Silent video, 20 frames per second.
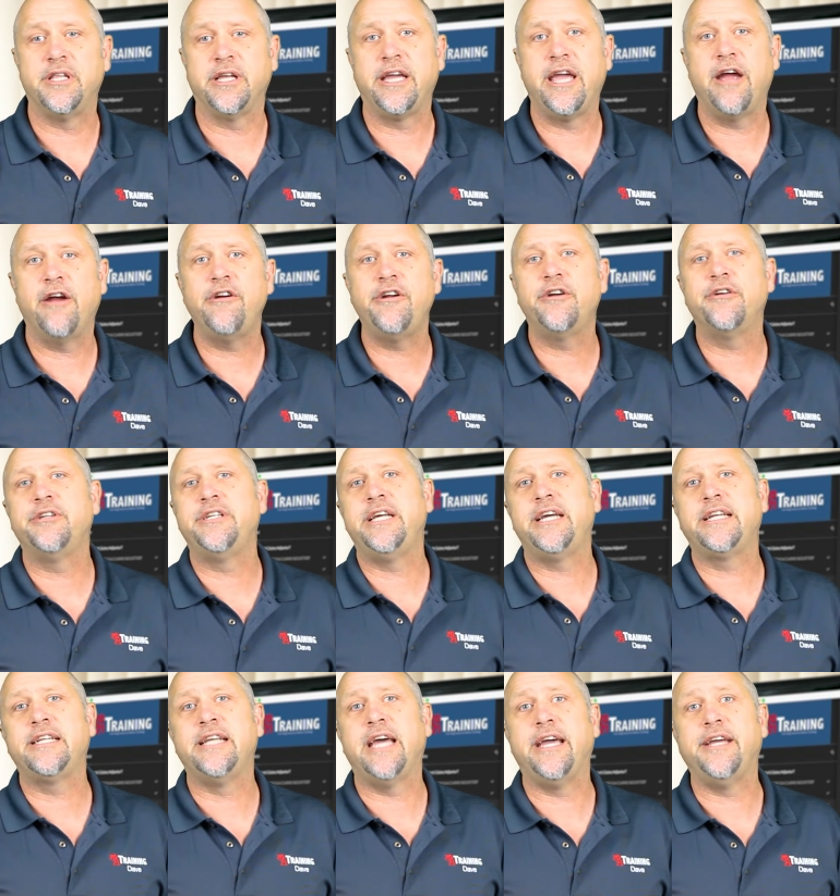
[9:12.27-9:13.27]
The carrier
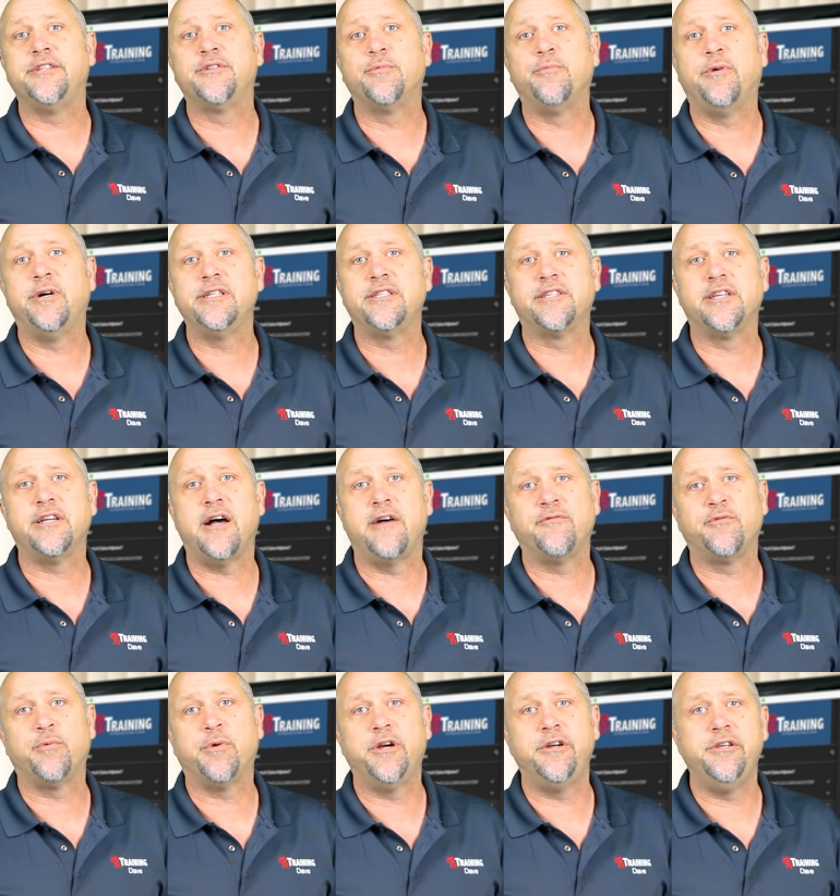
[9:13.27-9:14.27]
dictates what
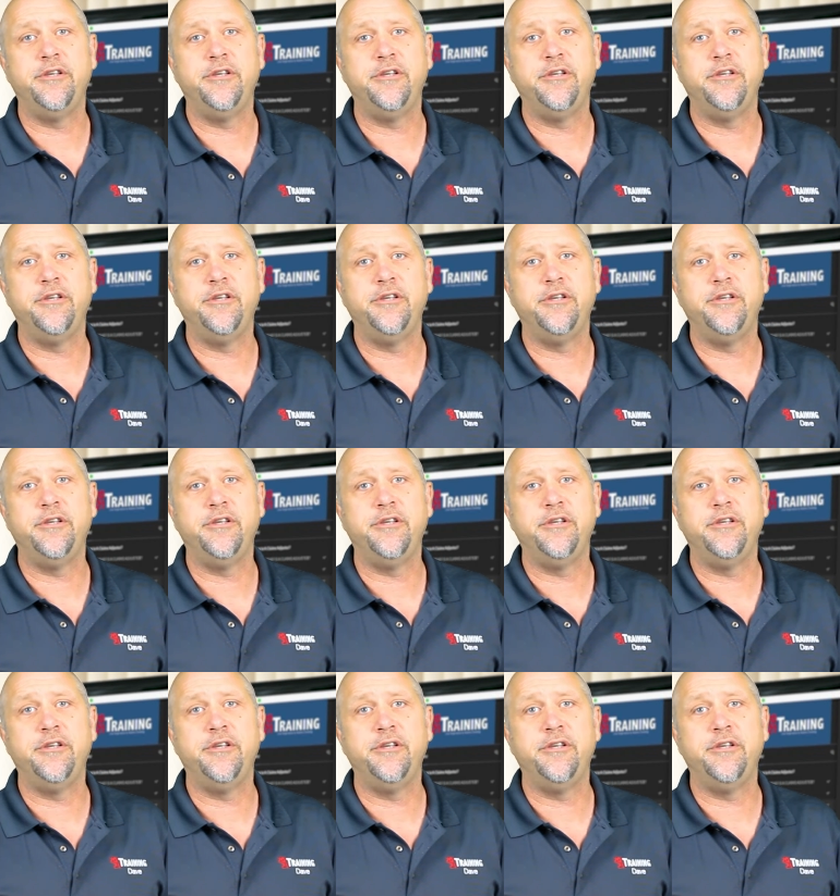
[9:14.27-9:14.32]
software